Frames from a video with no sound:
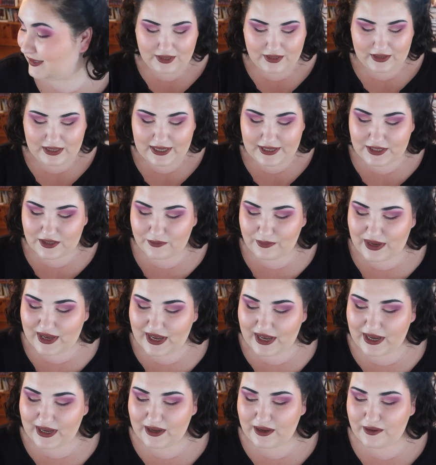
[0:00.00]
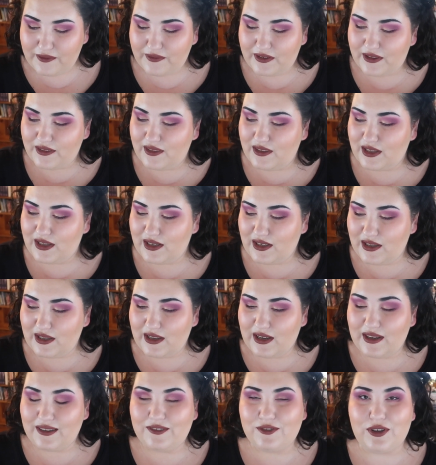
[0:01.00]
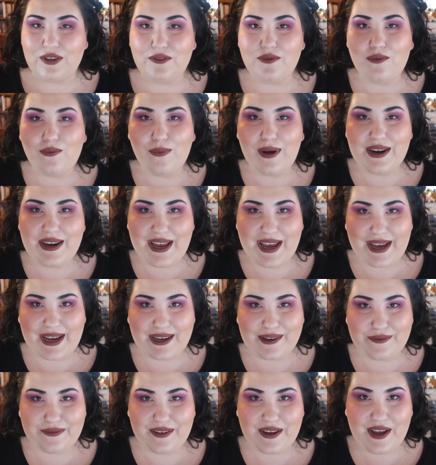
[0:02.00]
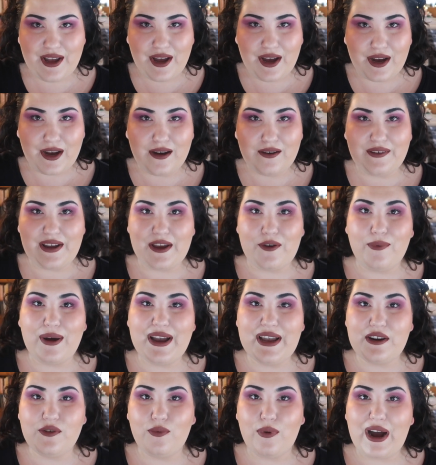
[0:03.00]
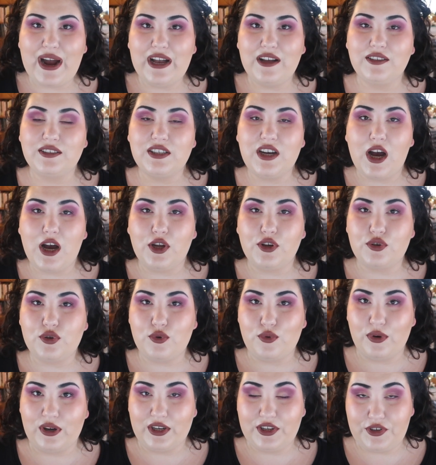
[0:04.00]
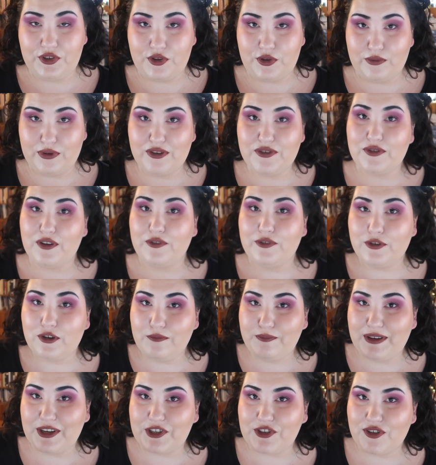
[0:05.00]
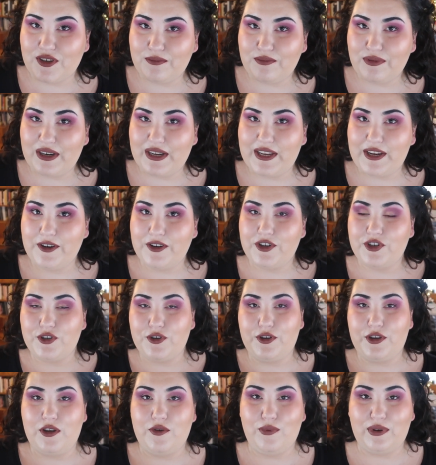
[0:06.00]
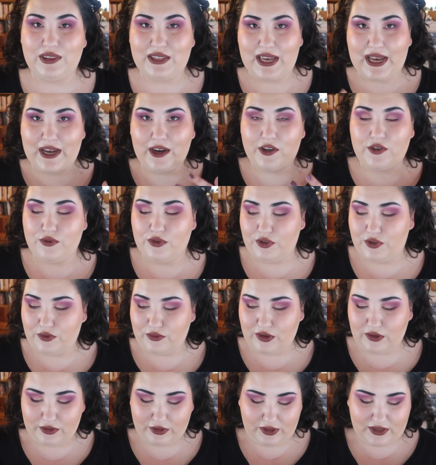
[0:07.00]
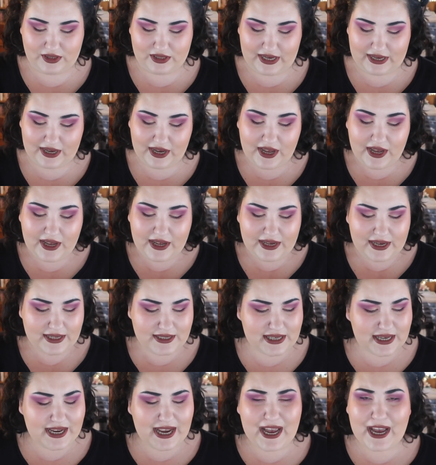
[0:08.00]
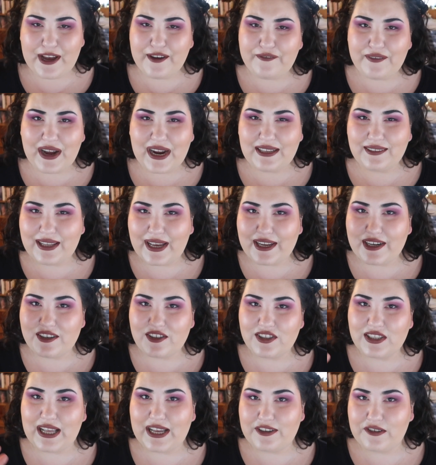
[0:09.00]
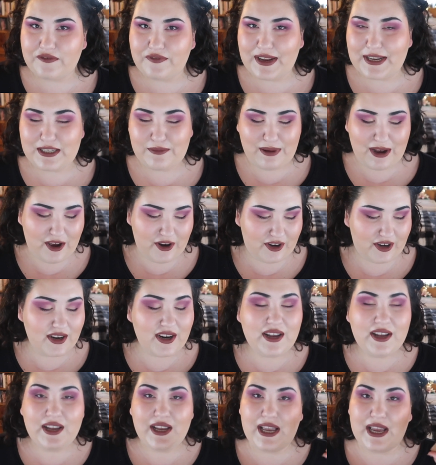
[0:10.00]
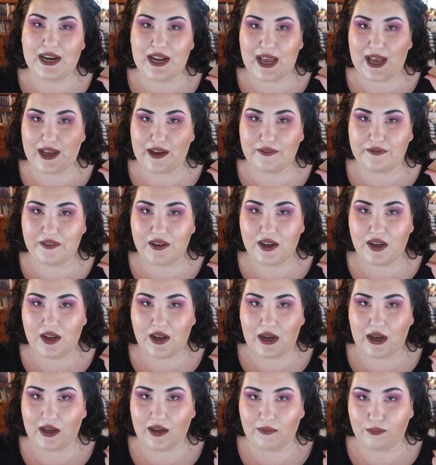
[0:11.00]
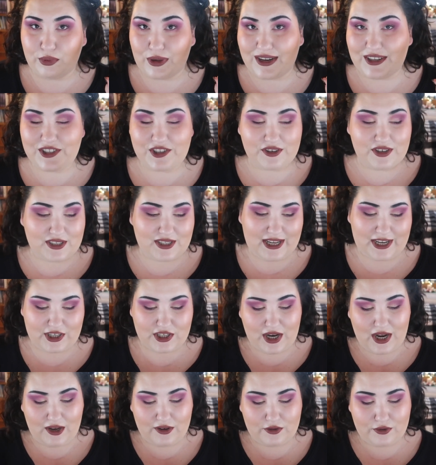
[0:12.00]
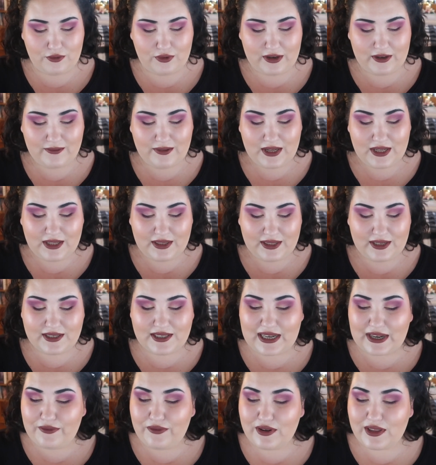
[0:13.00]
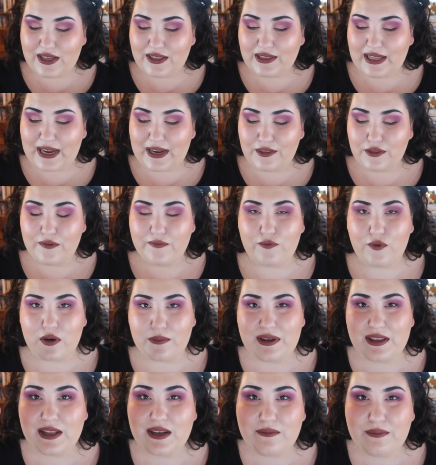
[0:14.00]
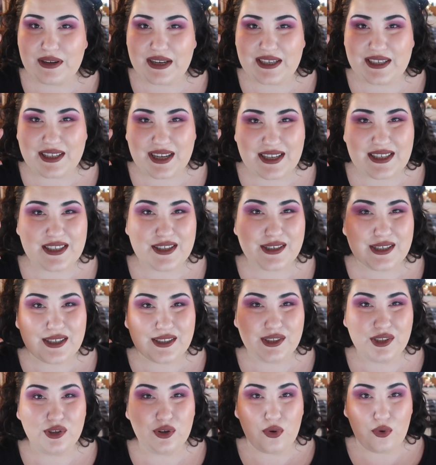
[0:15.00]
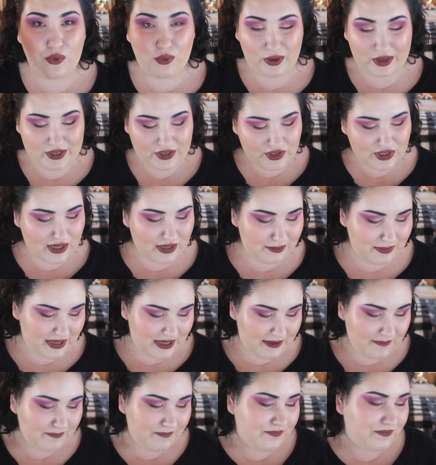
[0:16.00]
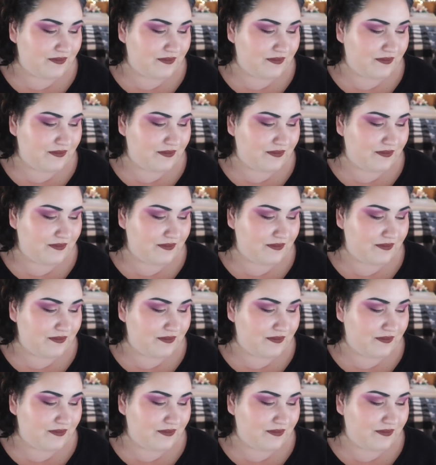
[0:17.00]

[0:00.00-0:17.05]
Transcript: Next we have the, well, one half of a Wet and Wild Contour Duo. So I'll throw a picture up right here to show you what the actual duo looks like. It's like half highlighter slash face powder and half uh, bronzer slash contour. This, I really like the formula, but it does look a little orange on me.